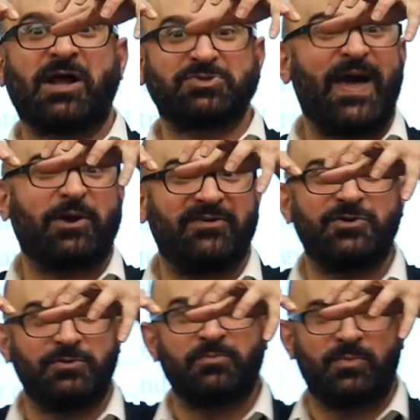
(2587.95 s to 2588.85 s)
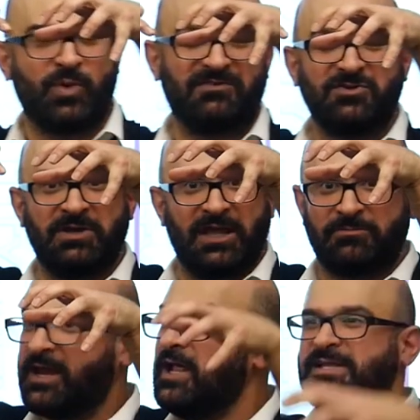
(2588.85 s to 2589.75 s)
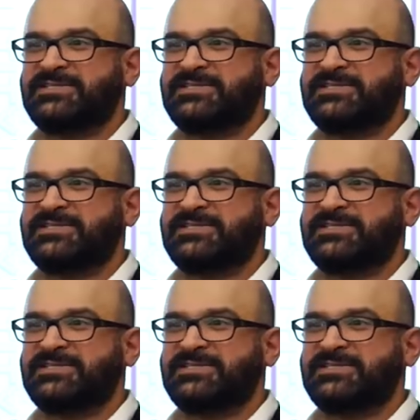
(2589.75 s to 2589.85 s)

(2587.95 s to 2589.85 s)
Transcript: much better of do, way of doing it, right?